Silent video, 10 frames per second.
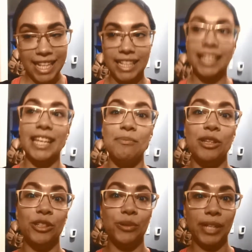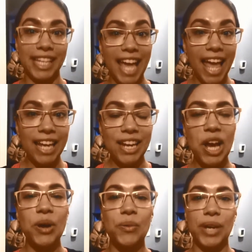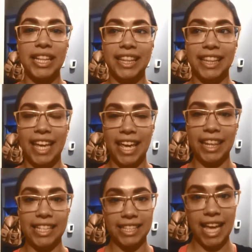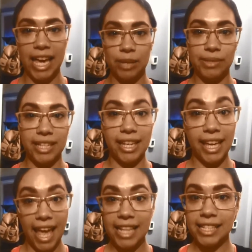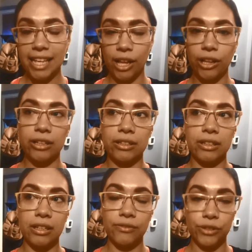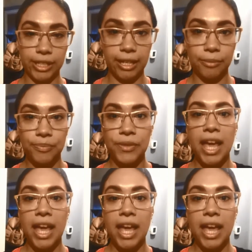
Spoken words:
And then they email you again when they list the items that they can sell for sale.